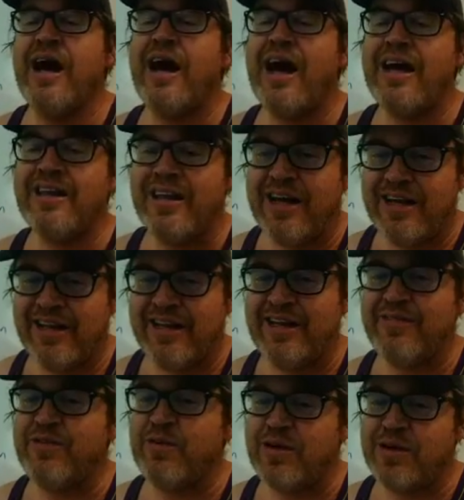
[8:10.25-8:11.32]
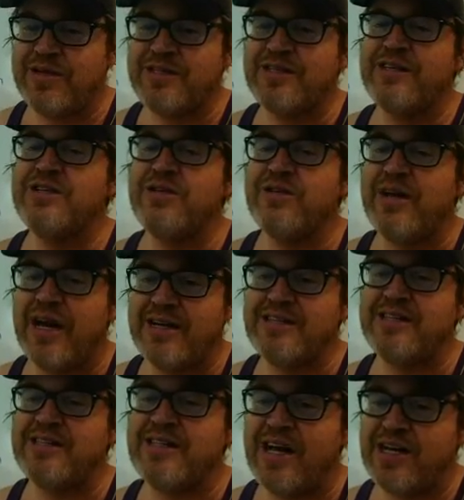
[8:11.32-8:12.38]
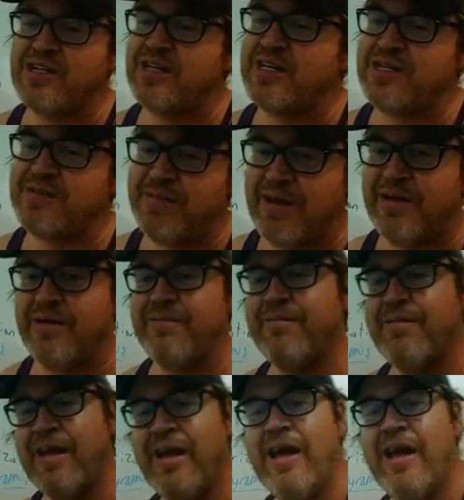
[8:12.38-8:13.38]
Unluckily, of course, Jocasta is actually his mother.